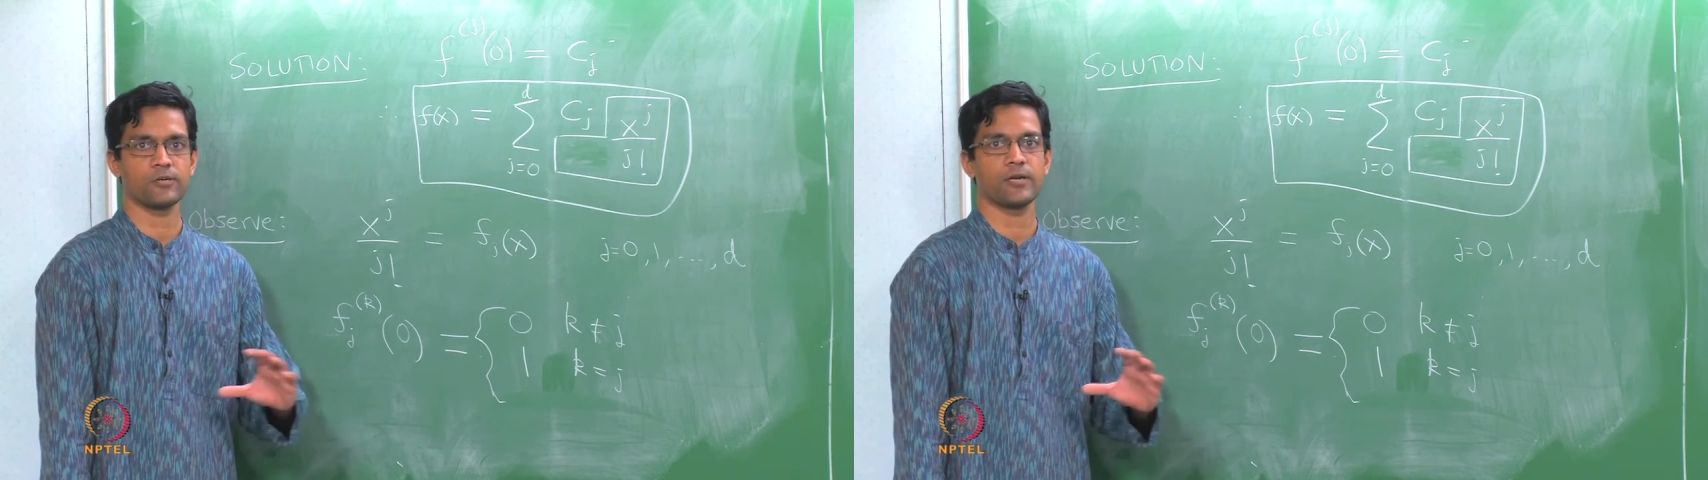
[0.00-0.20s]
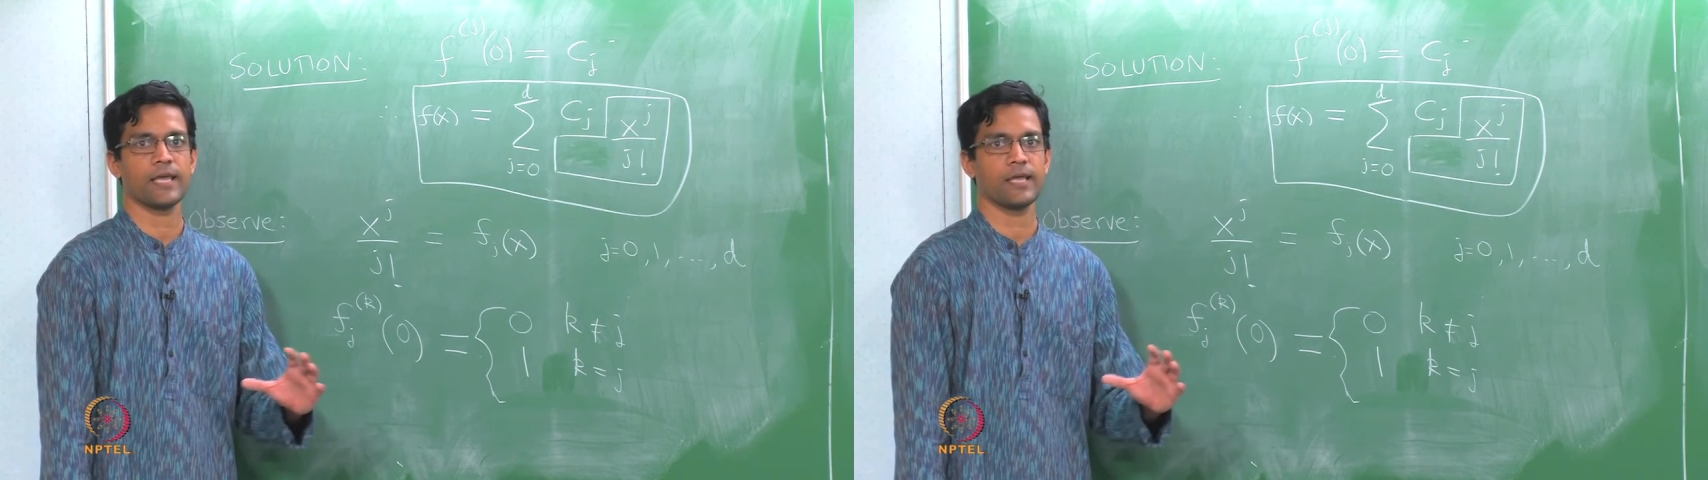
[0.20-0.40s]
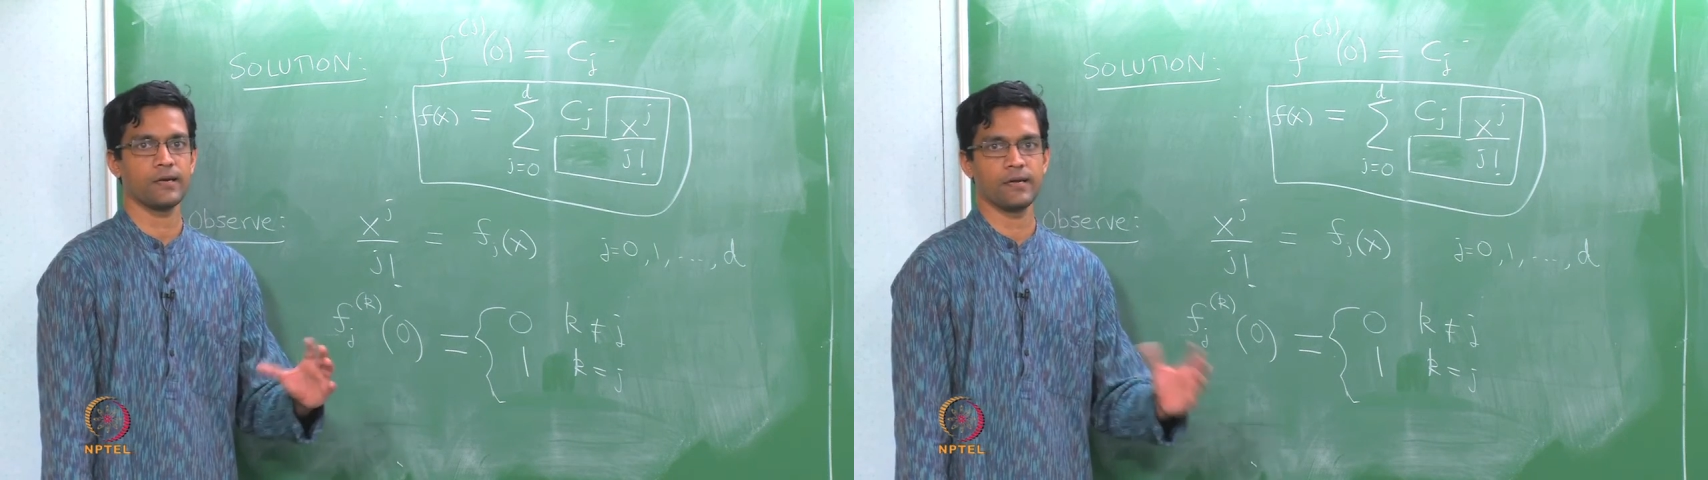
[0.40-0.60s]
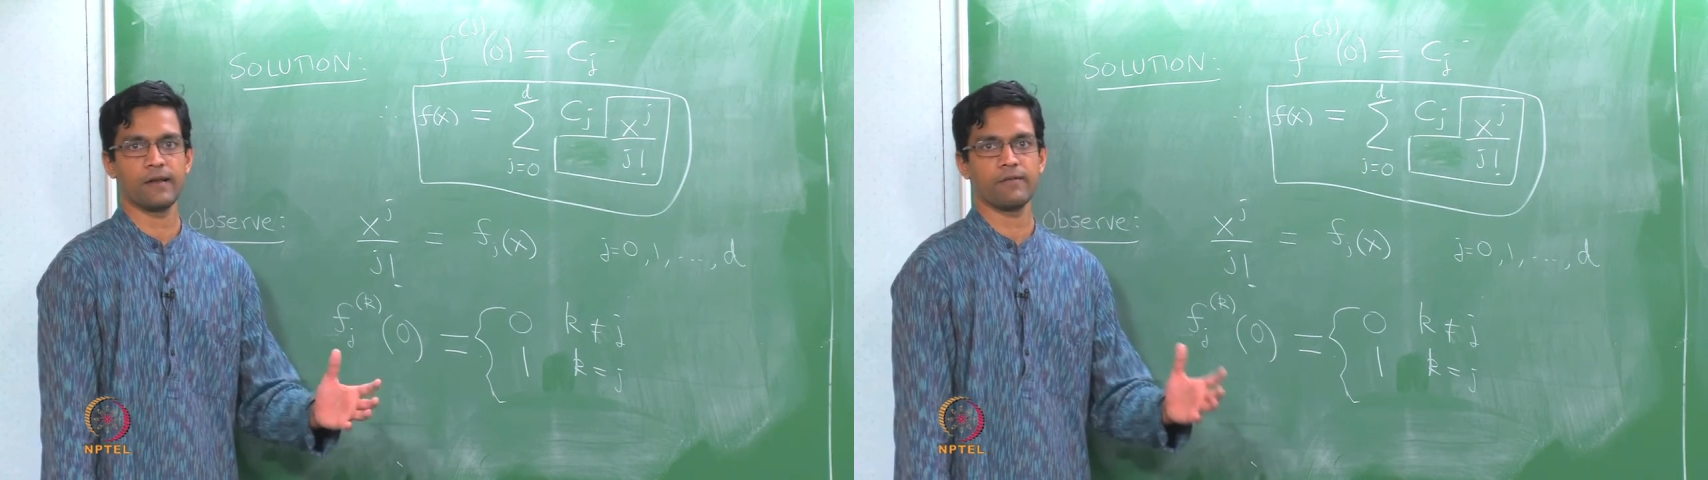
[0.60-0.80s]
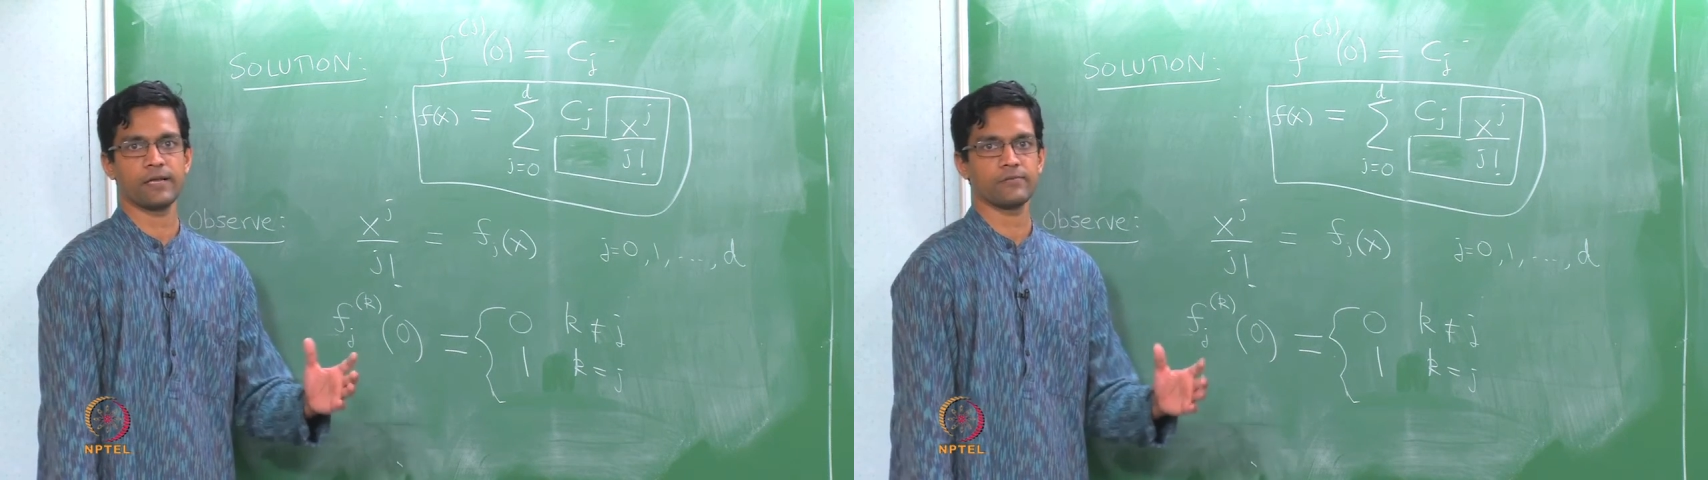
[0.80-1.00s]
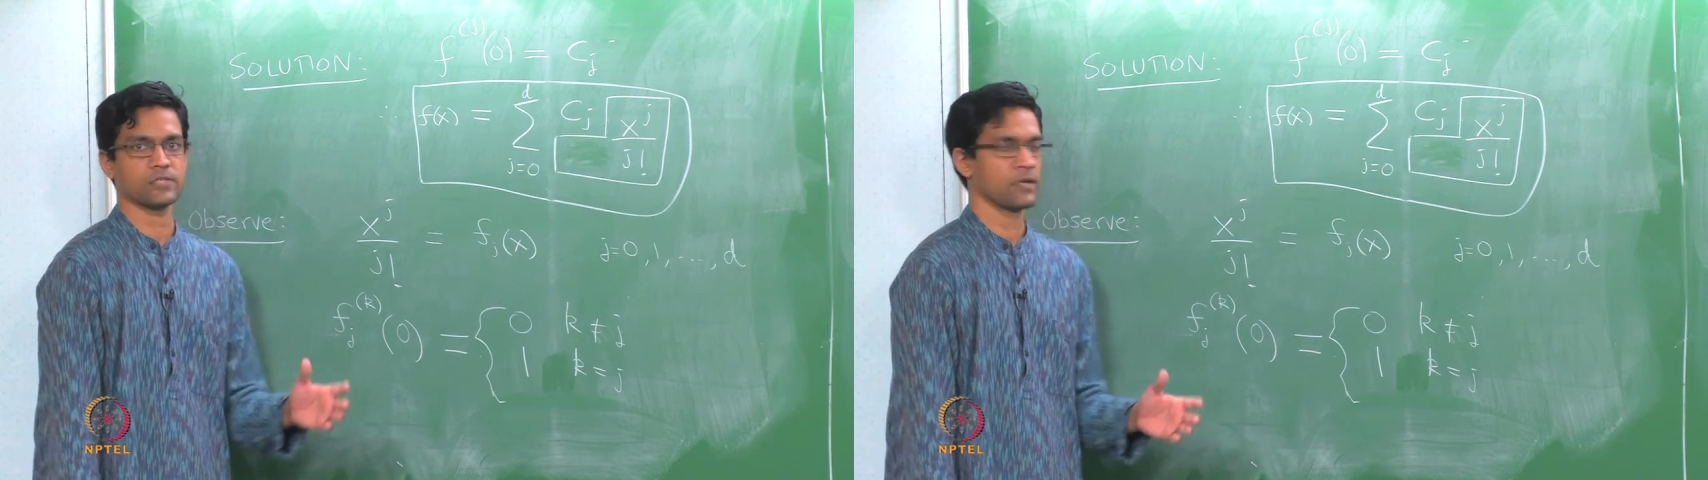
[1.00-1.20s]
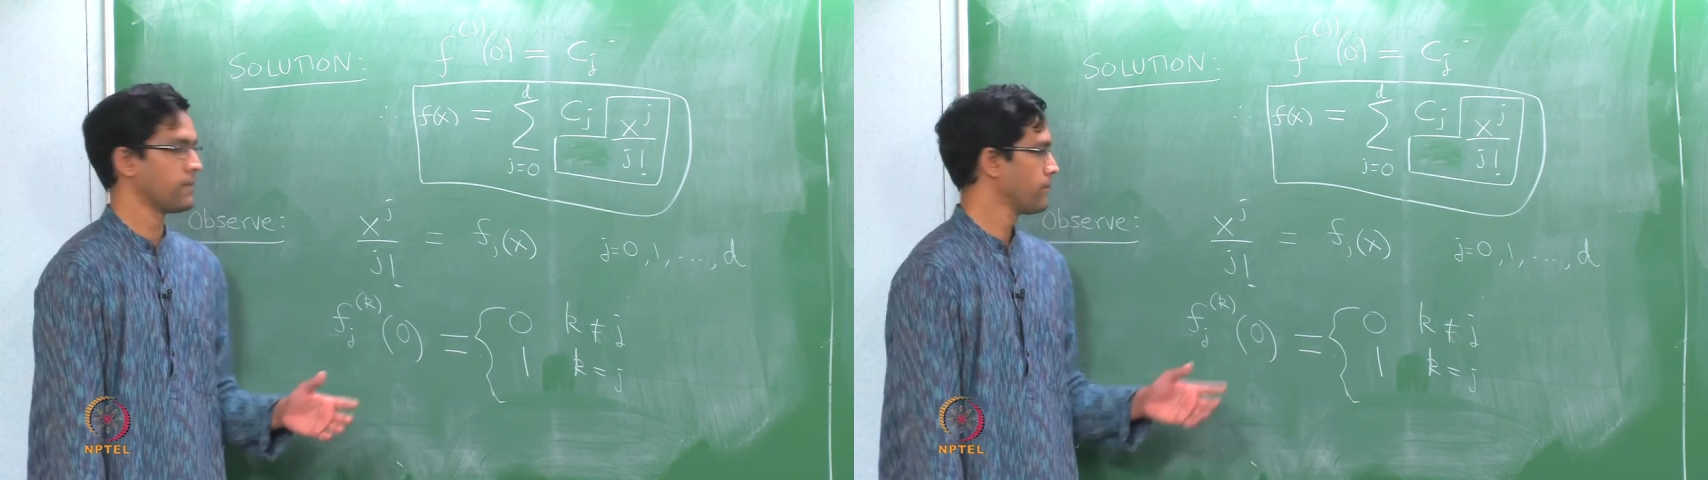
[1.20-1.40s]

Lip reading: to taking derivatives.